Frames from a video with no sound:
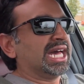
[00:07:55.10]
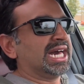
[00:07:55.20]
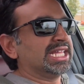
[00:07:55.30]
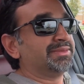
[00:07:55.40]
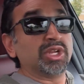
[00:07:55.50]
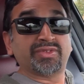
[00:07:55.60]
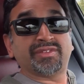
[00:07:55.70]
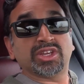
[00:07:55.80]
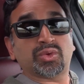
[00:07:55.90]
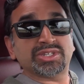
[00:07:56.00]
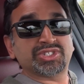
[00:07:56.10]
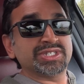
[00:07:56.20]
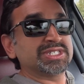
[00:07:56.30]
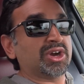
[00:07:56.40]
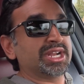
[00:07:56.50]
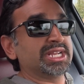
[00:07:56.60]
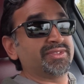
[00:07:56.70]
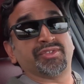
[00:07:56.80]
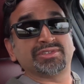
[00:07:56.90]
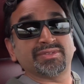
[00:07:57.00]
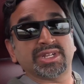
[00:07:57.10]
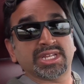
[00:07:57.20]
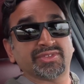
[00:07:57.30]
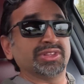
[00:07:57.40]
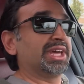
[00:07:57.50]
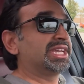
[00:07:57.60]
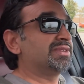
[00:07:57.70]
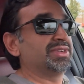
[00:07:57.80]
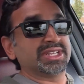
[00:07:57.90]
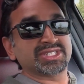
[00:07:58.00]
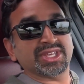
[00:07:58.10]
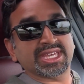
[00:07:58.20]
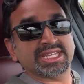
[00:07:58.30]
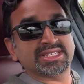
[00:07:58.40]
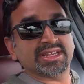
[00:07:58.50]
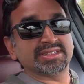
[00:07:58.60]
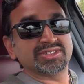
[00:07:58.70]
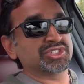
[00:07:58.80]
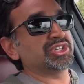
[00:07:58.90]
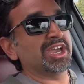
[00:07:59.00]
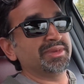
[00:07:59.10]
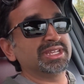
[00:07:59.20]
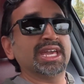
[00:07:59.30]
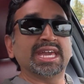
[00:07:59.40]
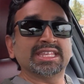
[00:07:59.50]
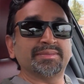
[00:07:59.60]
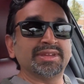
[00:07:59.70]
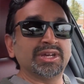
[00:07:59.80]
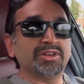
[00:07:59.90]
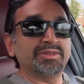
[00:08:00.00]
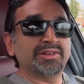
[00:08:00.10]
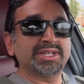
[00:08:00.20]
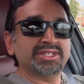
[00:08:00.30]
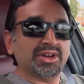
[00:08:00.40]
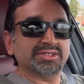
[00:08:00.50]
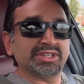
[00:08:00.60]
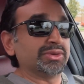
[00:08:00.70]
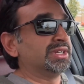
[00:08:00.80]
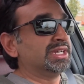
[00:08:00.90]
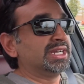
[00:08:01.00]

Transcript: Let me know if you have any questions on it, if you've driven it, if you like it, if you dislike it, just chime in and let me know. It'd be great to talk to you.